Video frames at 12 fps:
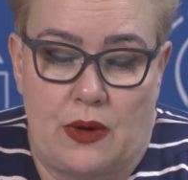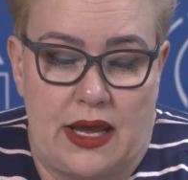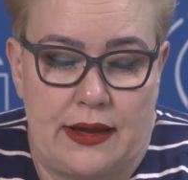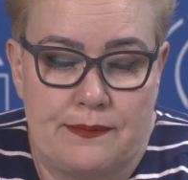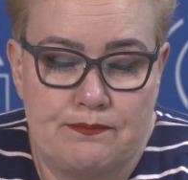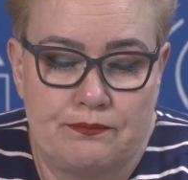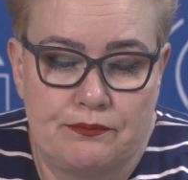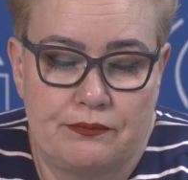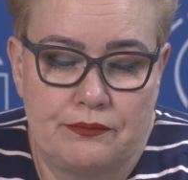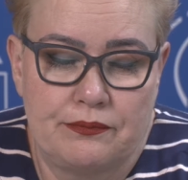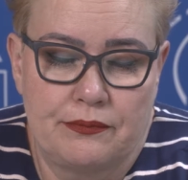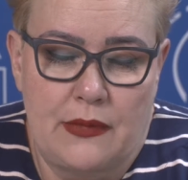way.
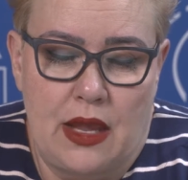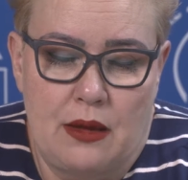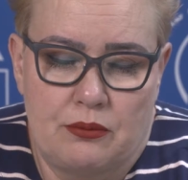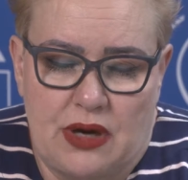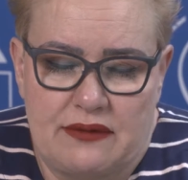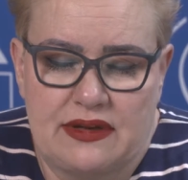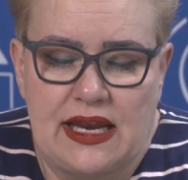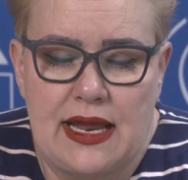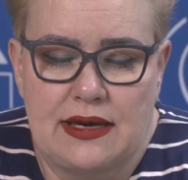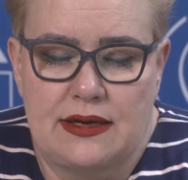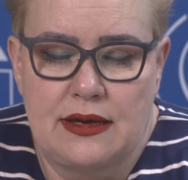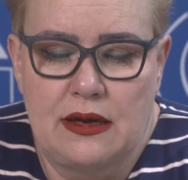Private
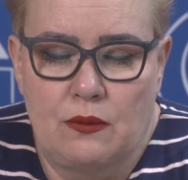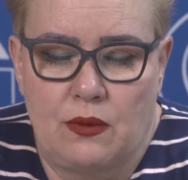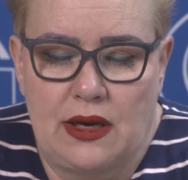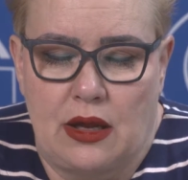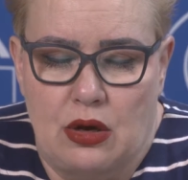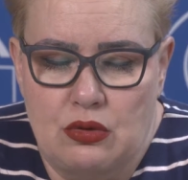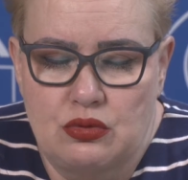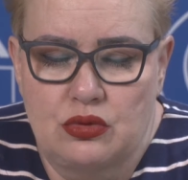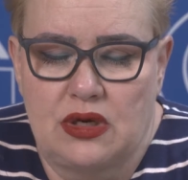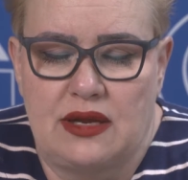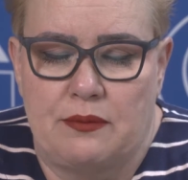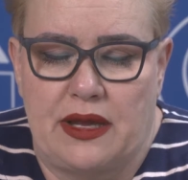land will
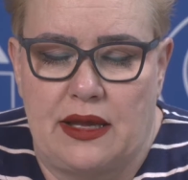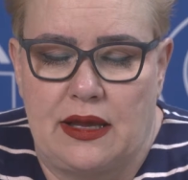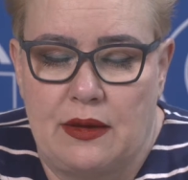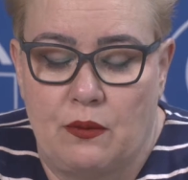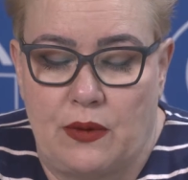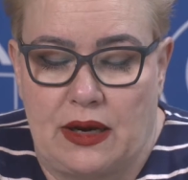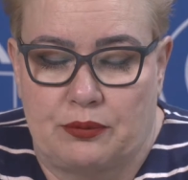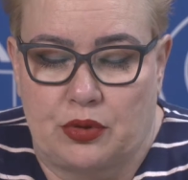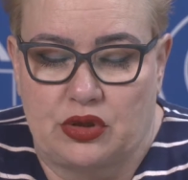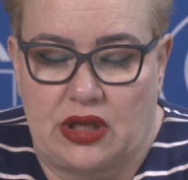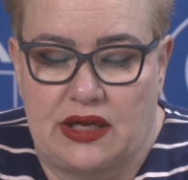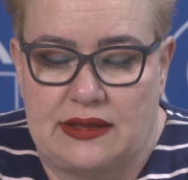only be well
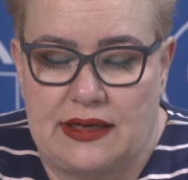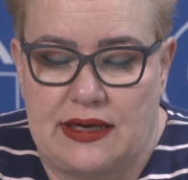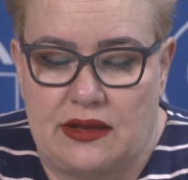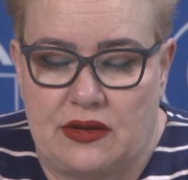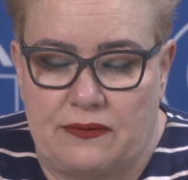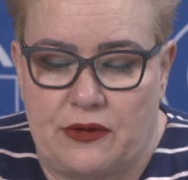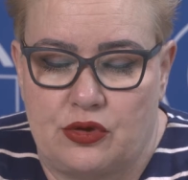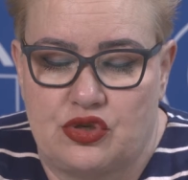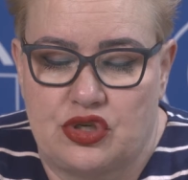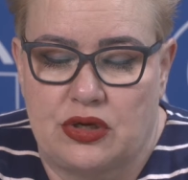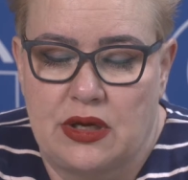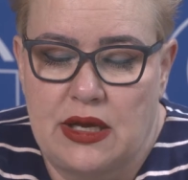protected in the
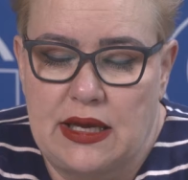future